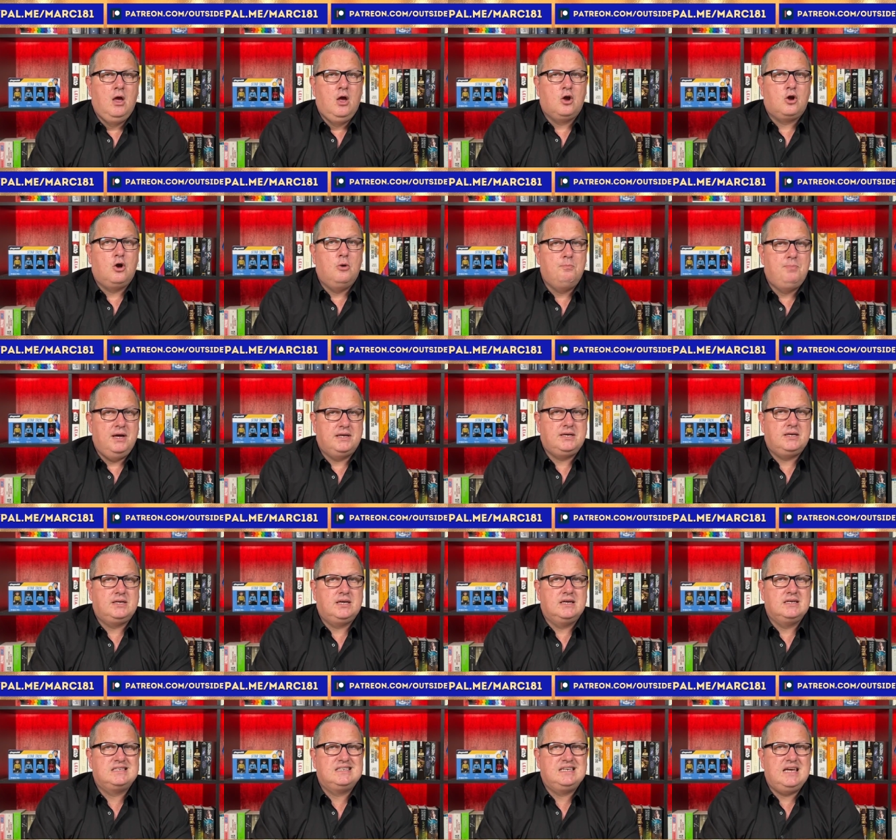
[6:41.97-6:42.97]

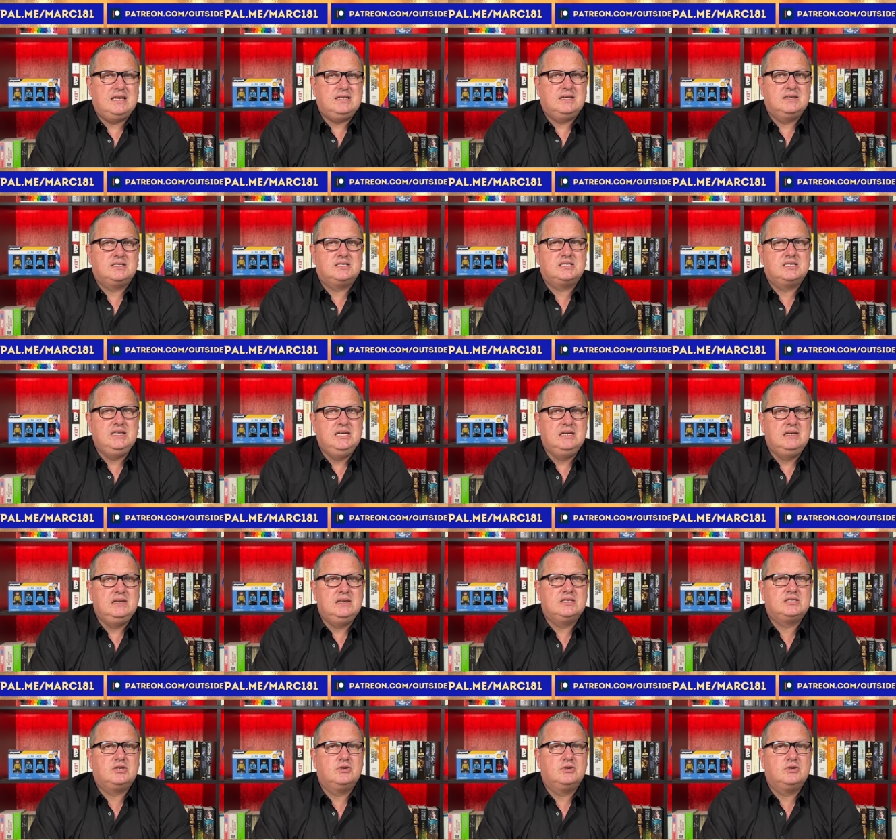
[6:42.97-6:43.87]
Competitor Tata Steel is